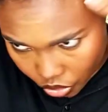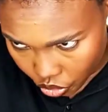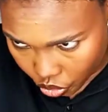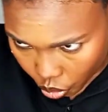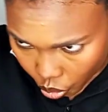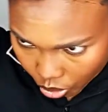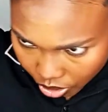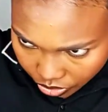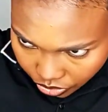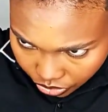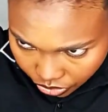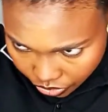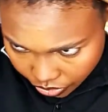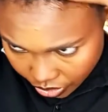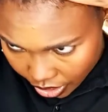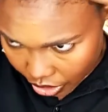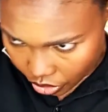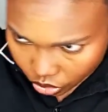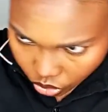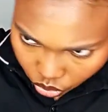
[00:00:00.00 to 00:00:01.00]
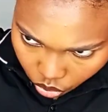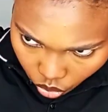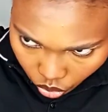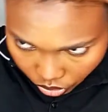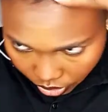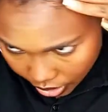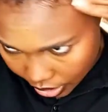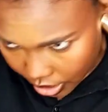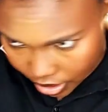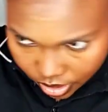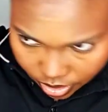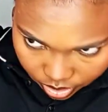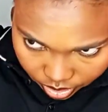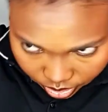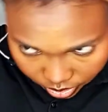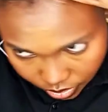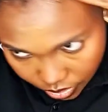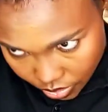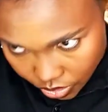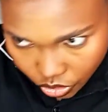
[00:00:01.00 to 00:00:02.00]
Twist and roll.
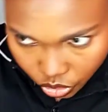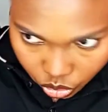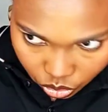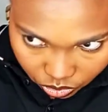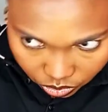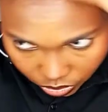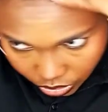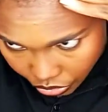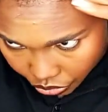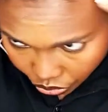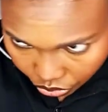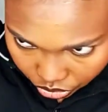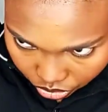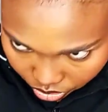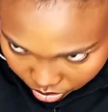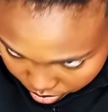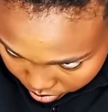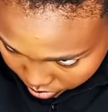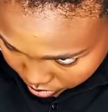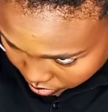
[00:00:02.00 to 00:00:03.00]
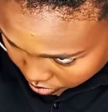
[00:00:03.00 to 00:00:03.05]
Is it twist and roll?